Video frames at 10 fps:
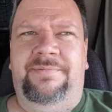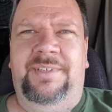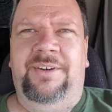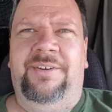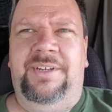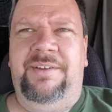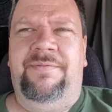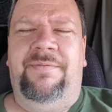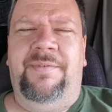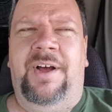it'll give
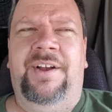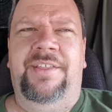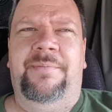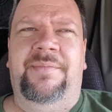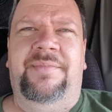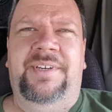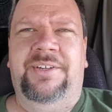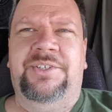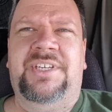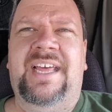all of them
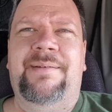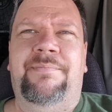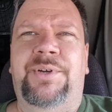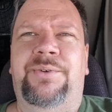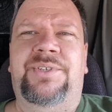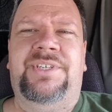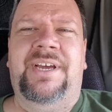little slight boosts.